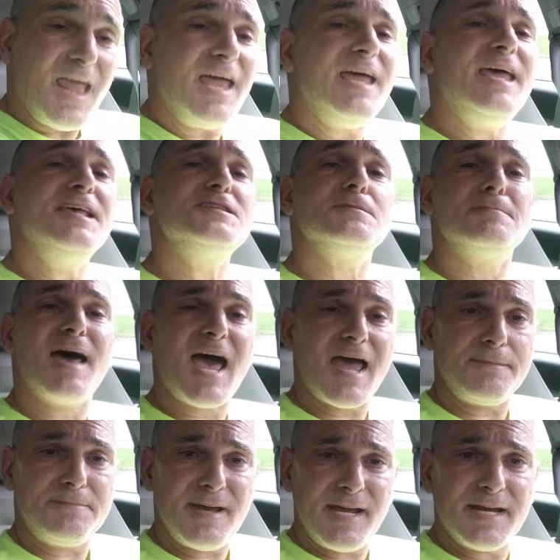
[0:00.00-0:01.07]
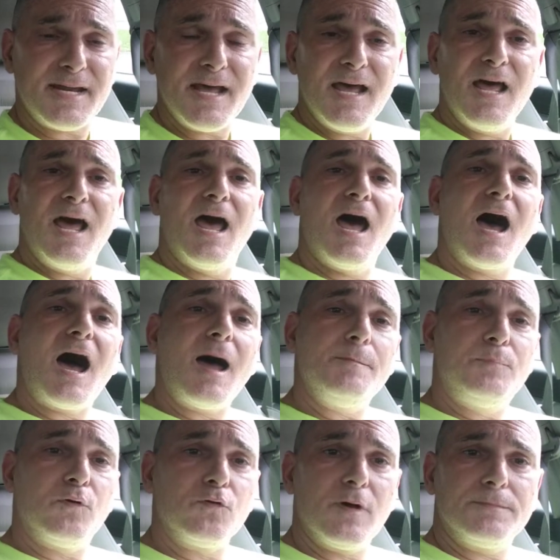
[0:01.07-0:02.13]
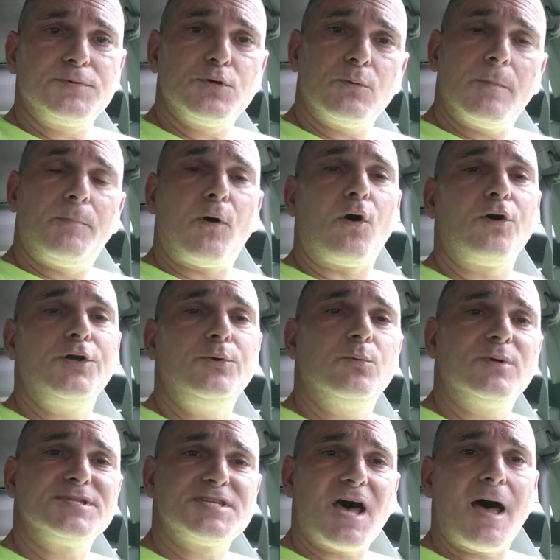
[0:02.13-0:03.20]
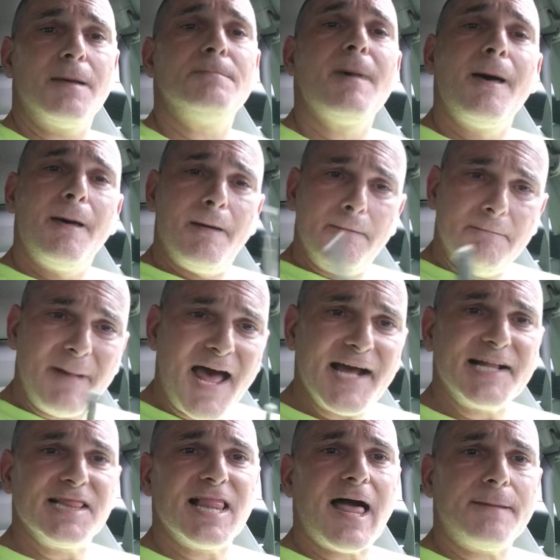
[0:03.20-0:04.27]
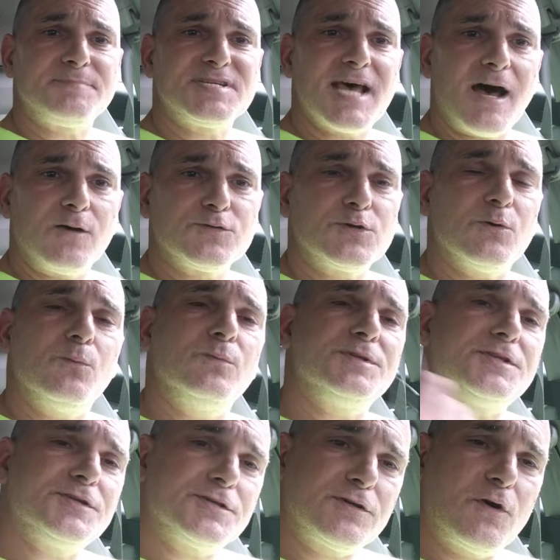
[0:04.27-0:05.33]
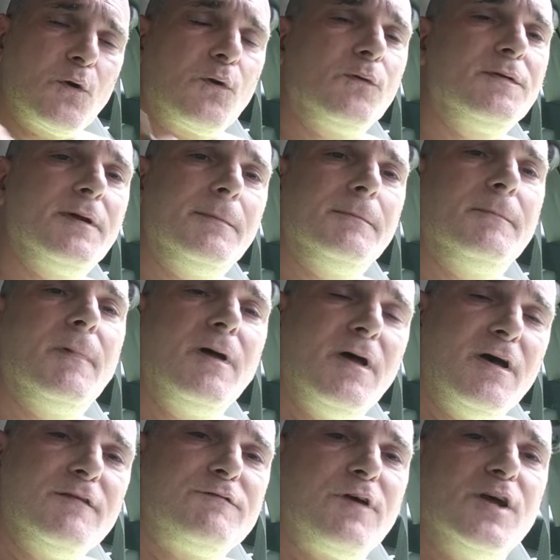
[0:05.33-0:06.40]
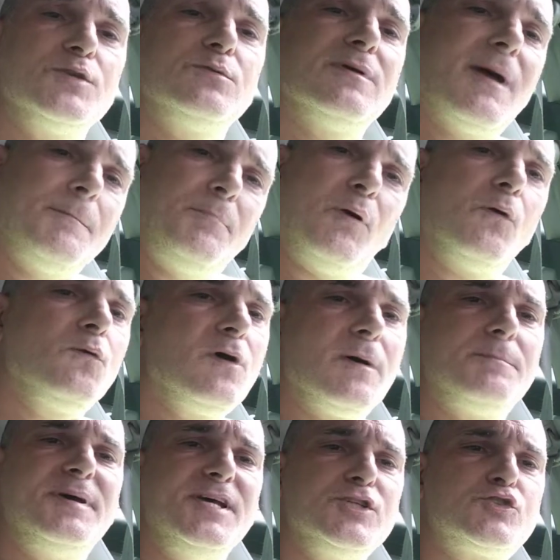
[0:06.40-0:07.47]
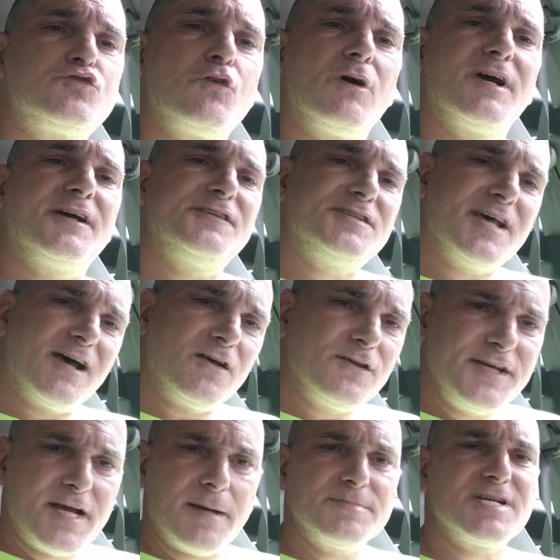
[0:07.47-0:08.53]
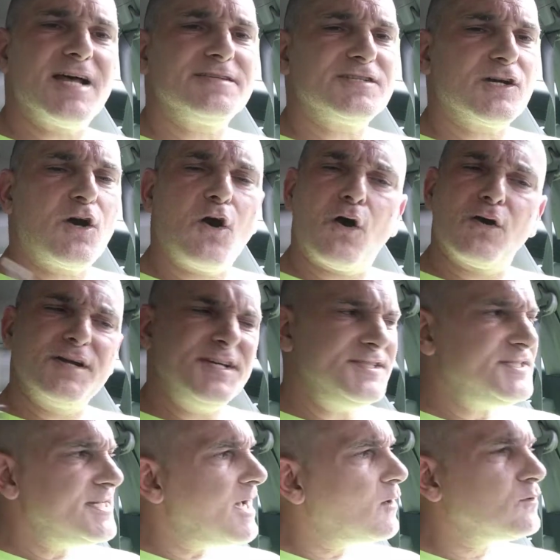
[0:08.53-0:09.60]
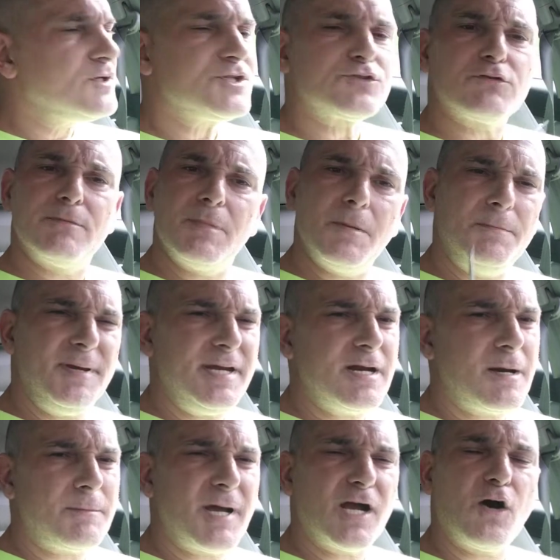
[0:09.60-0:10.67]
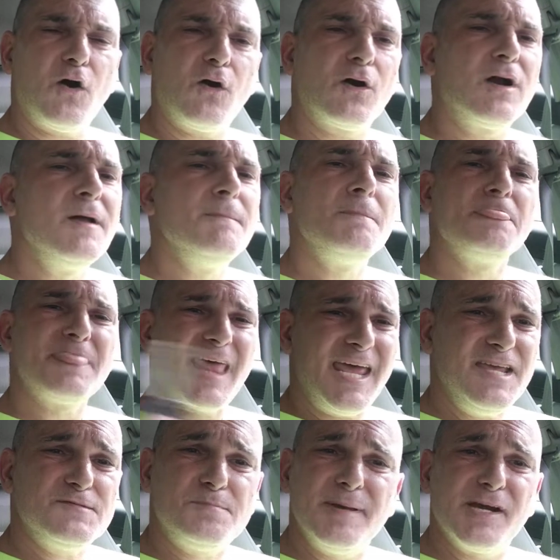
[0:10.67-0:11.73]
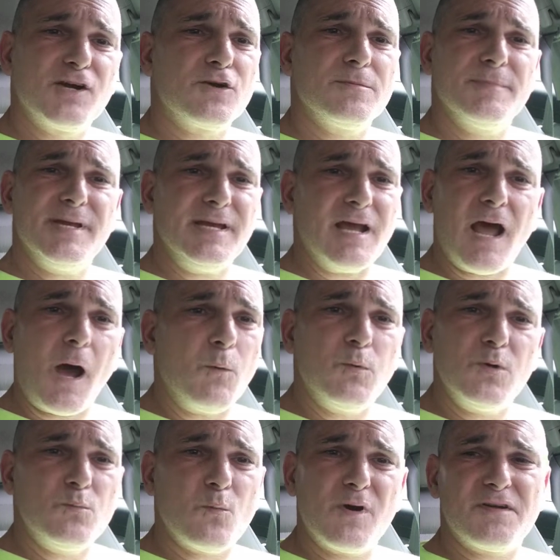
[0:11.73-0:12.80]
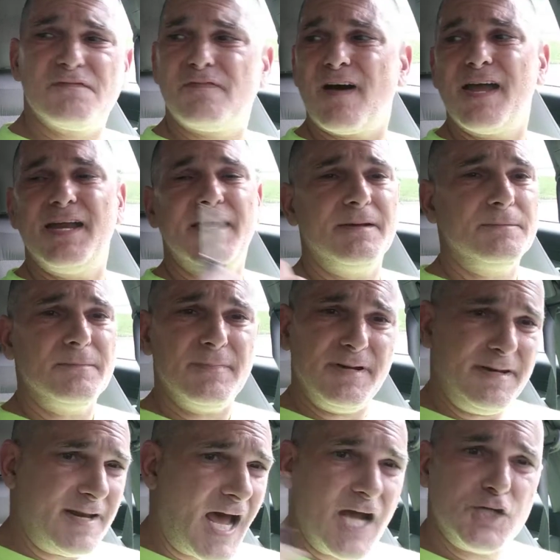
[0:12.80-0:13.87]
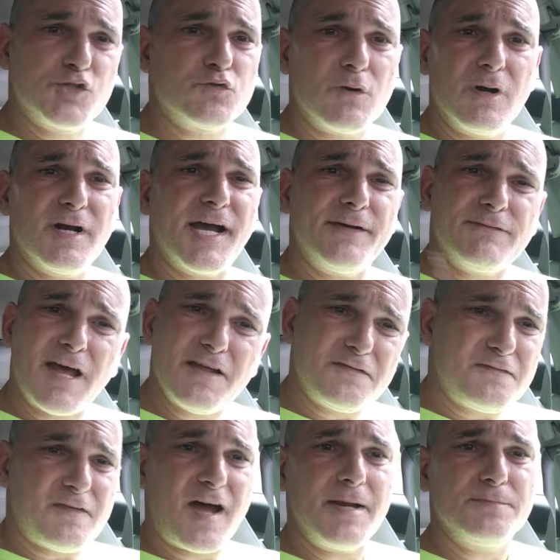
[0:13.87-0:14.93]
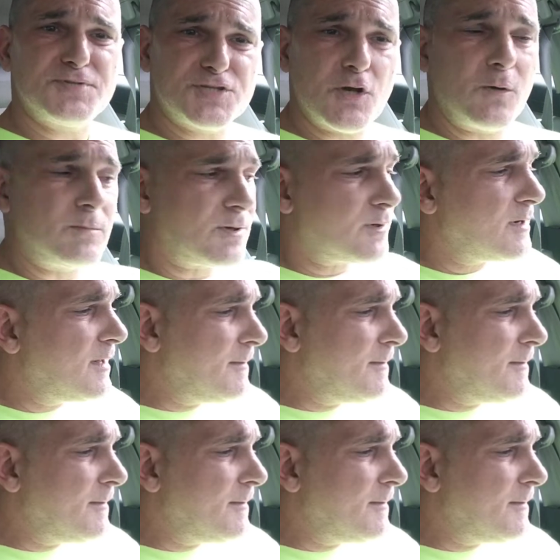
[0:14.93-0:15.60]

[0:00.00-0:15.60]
He's a madman. I pull up to a party one time, Matt Clapp's house, with this girl that I'm friends with. I pull up, he's drunk as hell. He comes out the car, he's yelling and screaming and beating on my car. He's bigger than me. I wouldn't want to fight him, not drunk. I'd rather fight him sober.